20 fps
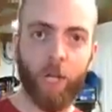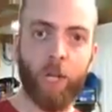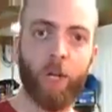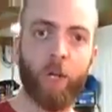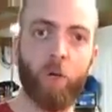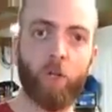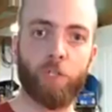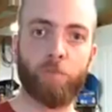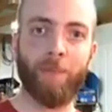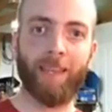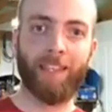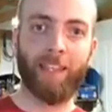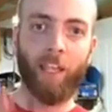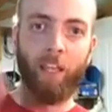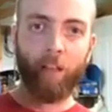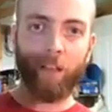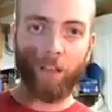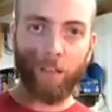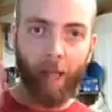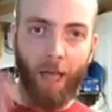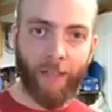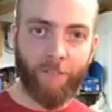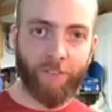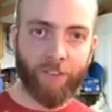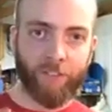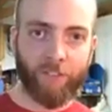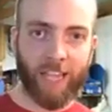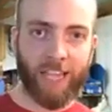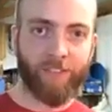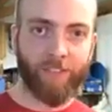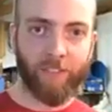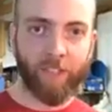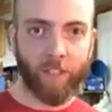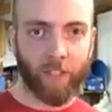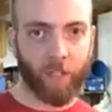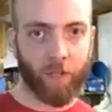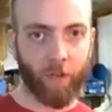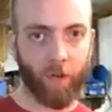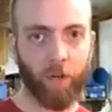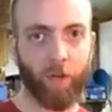who's making life-saving
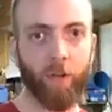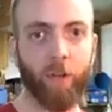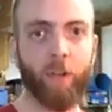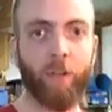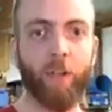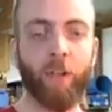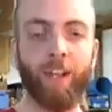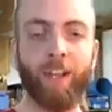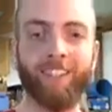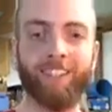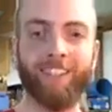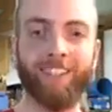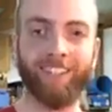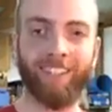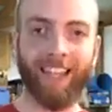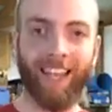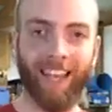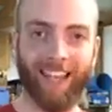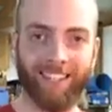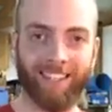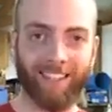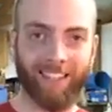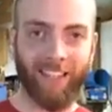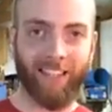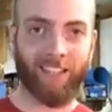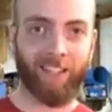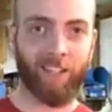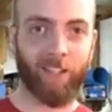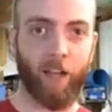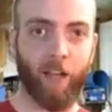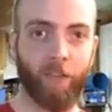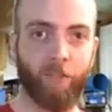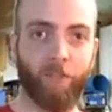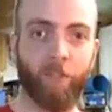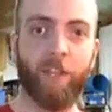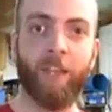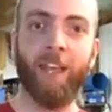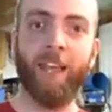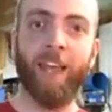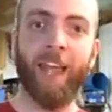gear to test that stuff.
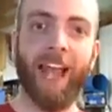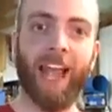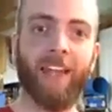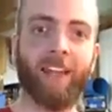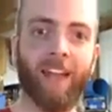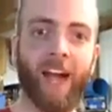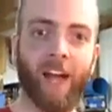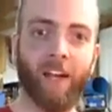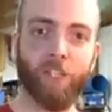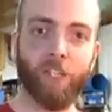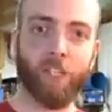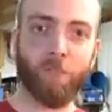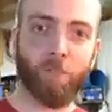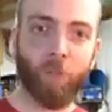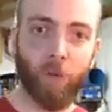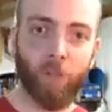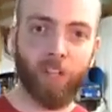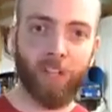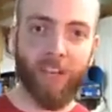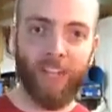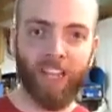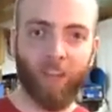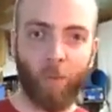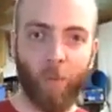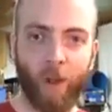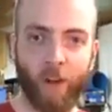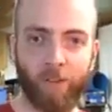And not just put it on and wear it